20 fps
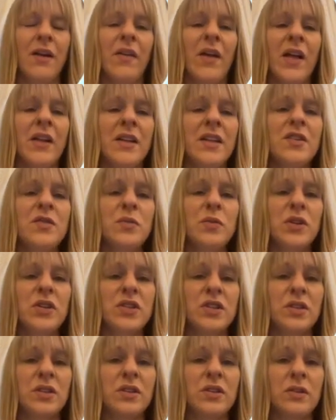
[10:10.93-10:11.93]
and this
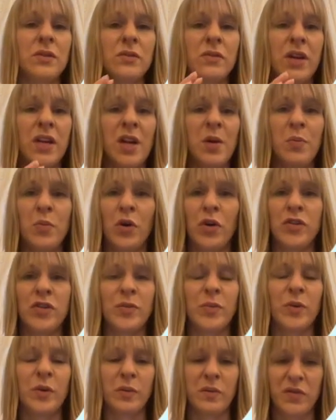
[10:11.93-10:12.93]
wasn't really
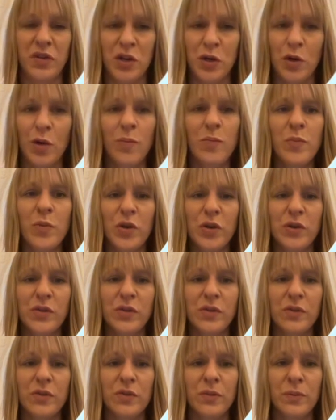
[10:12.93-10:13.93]
possible with the old
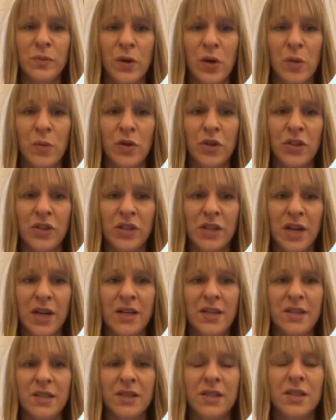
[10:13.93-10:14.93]
models of hom-
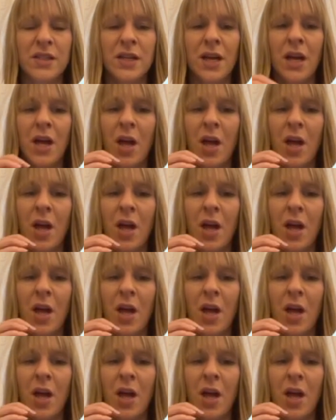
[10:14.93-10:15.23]
homogenizers,